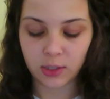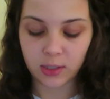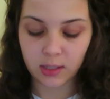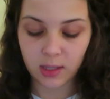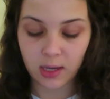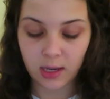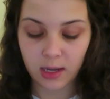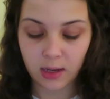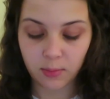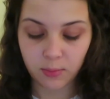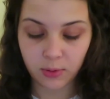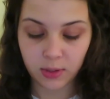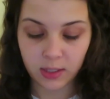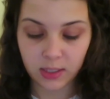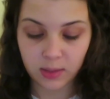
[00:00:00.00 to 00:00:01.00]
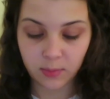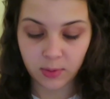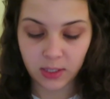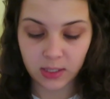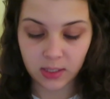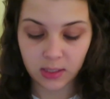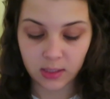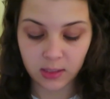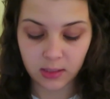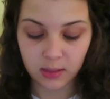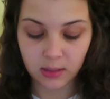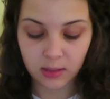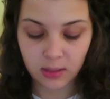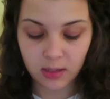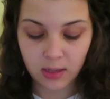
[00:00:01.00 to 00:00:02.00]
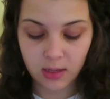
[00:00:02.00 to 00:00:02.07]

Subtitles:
just put these pieces